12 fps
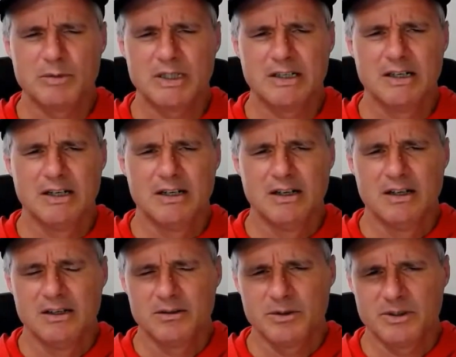but
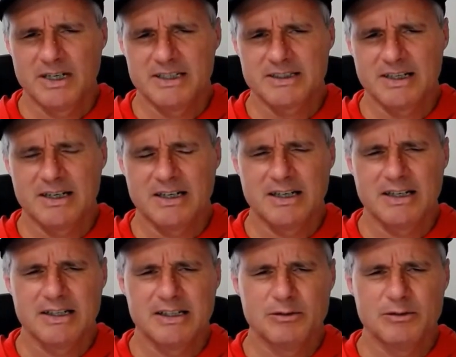real nice guy.